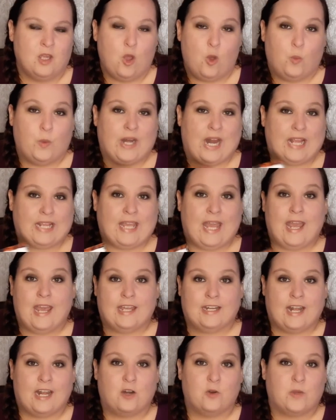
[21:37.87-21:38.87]
When I
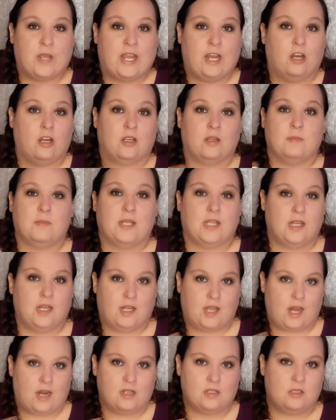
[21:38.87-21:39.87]
can, I don't care. It can be any
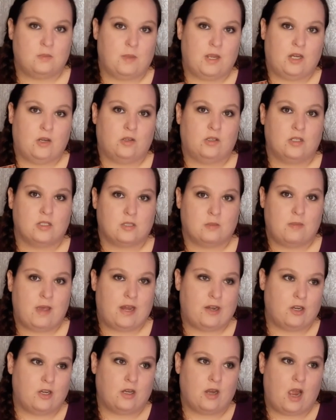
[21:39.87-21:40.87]
kind of tomato. It doesn't
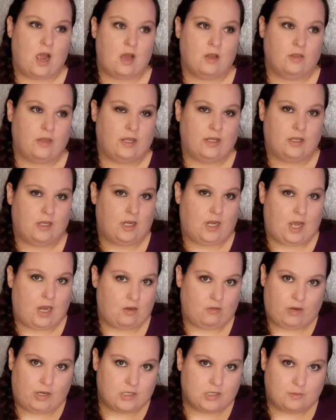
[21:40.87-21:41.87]
matter. I like any kind
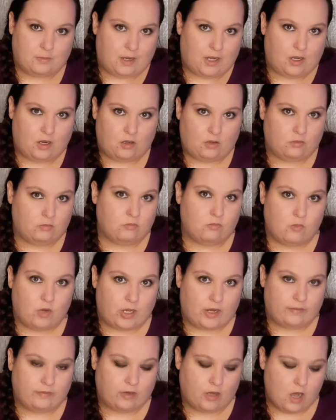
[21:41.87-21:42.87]
of red tomato,
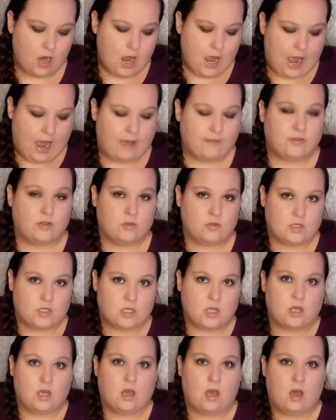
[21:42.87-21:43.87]
whatever. I've used
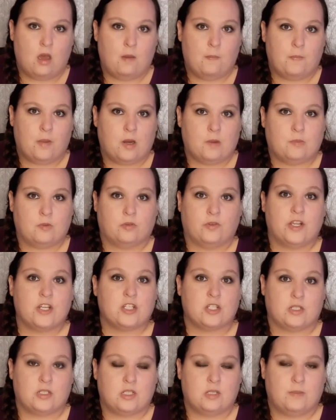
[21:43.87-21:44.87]
the purple
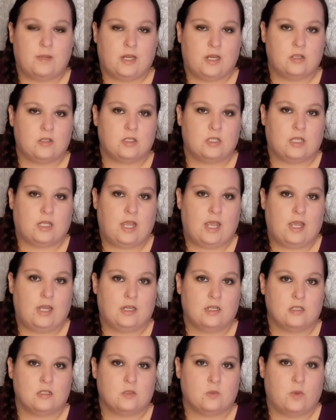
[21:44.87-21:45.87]
Russian tomatoes to can
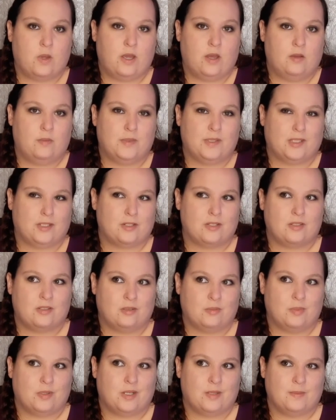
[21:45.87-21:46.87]
as well, but they're
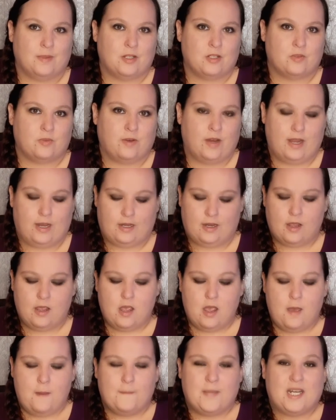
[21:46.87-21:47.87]
still pretty much red.
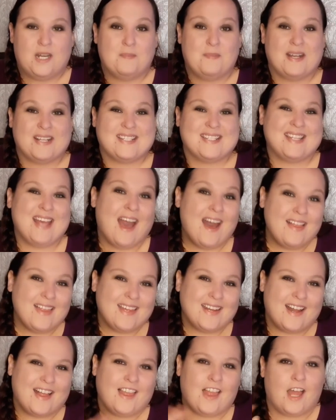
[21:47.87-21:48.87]
But in my
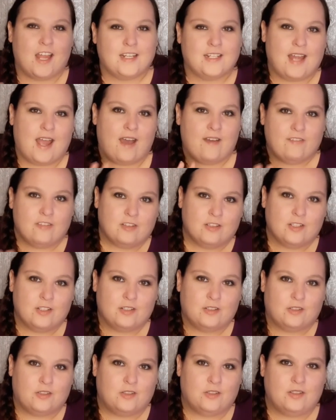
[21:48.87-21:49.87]
salad, I like to have a
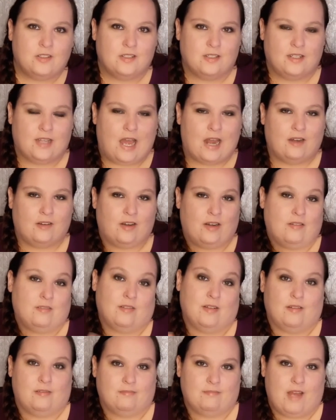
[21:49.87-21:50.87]
little, I don't
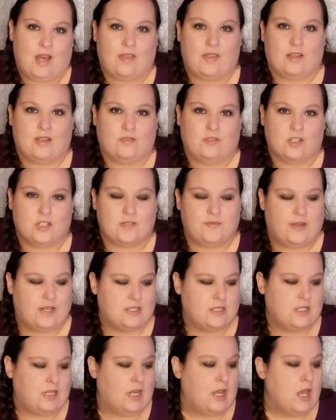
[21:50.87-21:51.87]
know. I think it looks
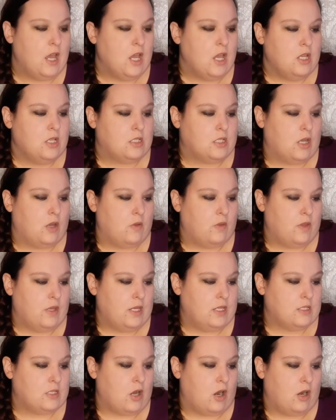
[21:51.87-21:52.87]
fancy. So
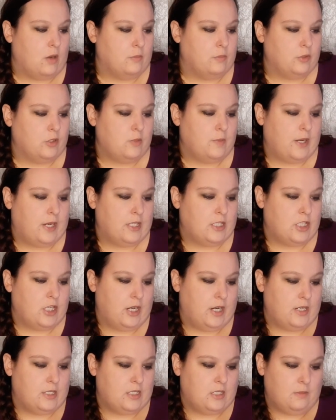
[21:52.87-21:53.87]
these are blueberry
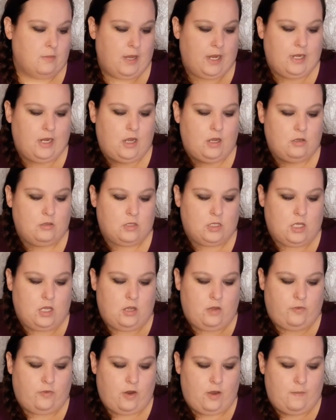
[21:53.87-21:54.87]
cherry tomatoes
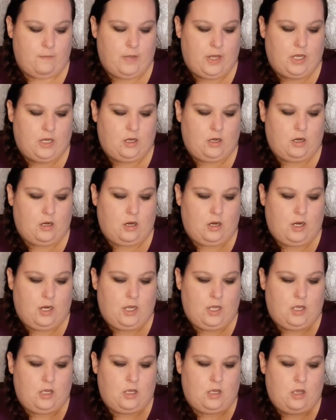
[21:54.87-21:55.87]
from Baker
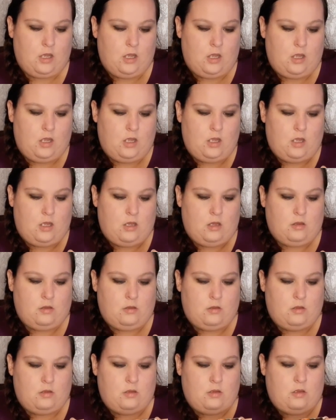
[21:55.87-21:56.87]
Creek.
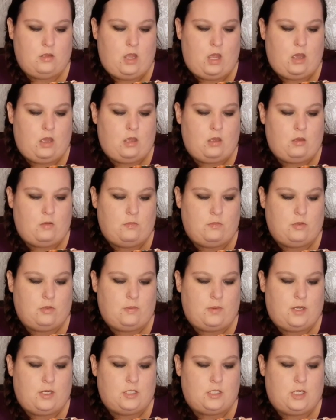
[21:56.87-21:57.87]
Yeah,
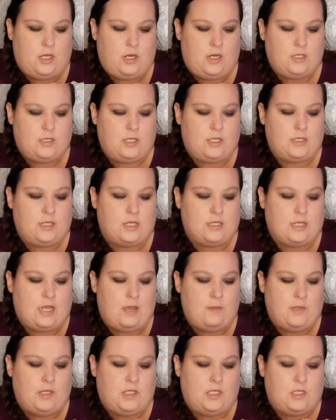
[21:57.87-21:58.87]
blueberry cherries. It says
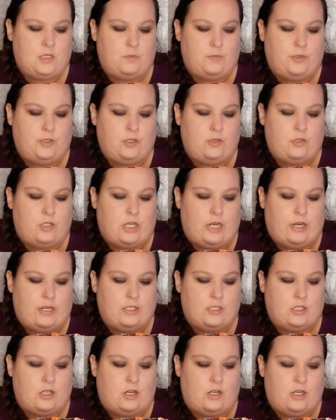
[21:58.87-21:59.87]
amethyst blue
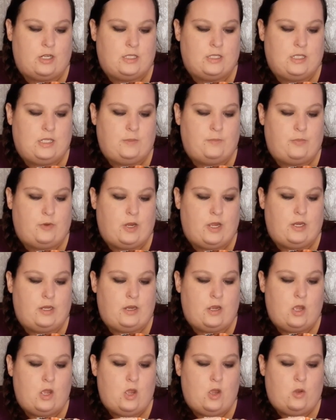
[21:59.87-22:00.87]
cherries turn in deep red
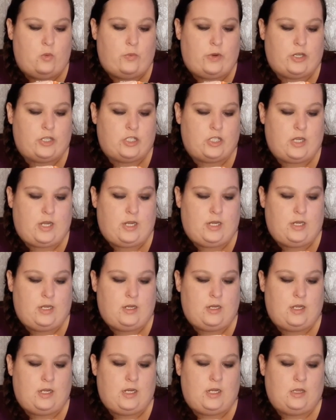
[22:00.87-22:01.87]
where
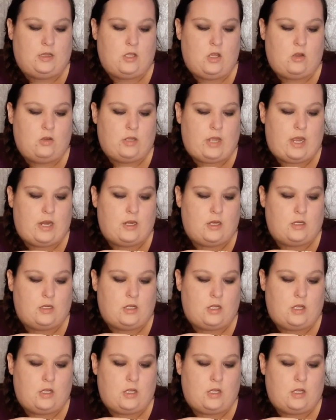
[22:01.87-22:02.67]
shaded in elongated